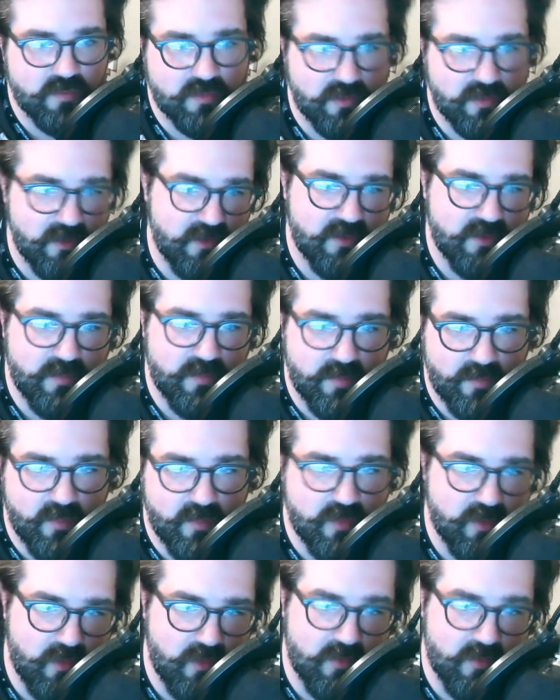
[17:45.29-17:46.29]
There needs to be more
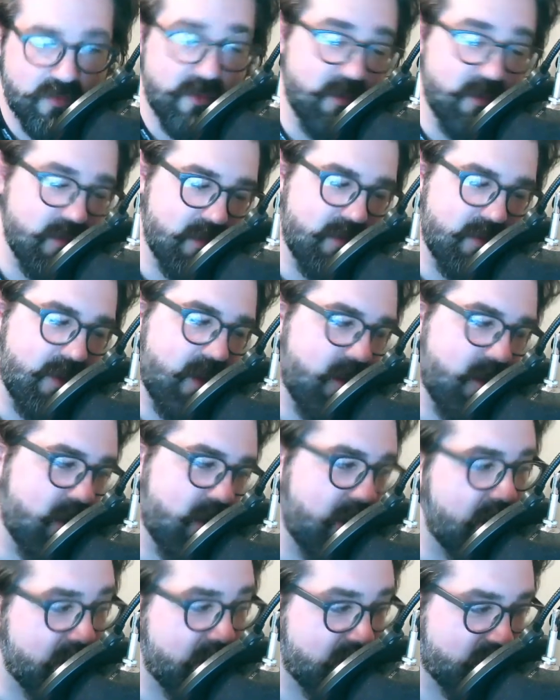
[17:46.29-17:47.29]
jokes." He's an Italian
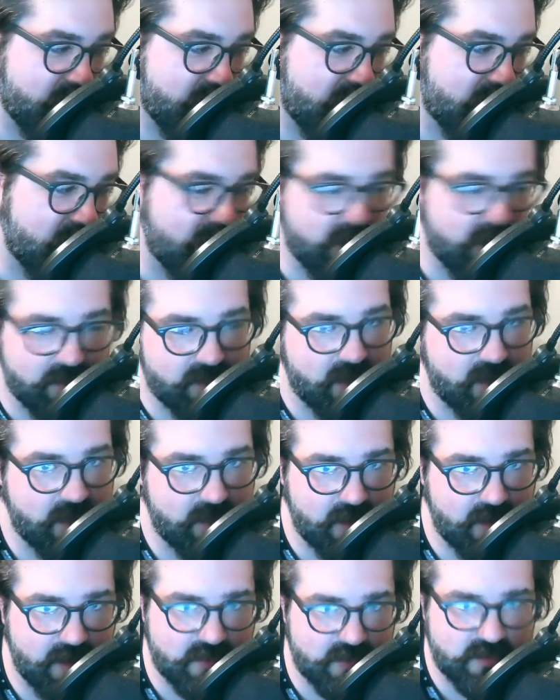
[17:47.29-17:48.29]
guy. That's my great Italian
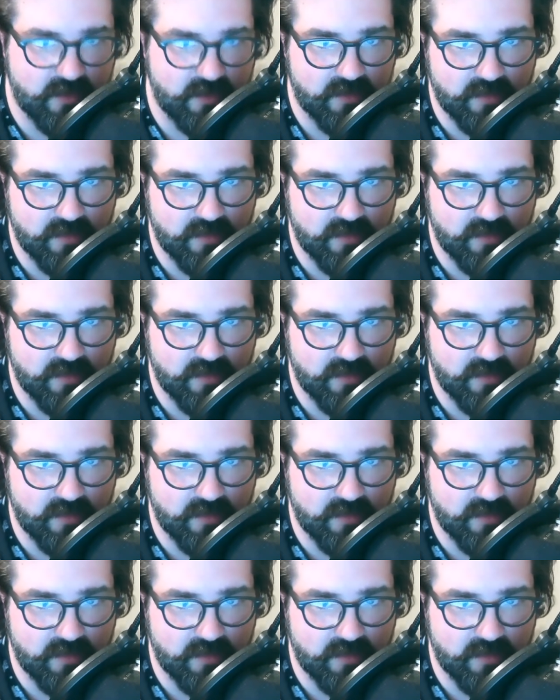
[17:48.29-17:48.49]
accent.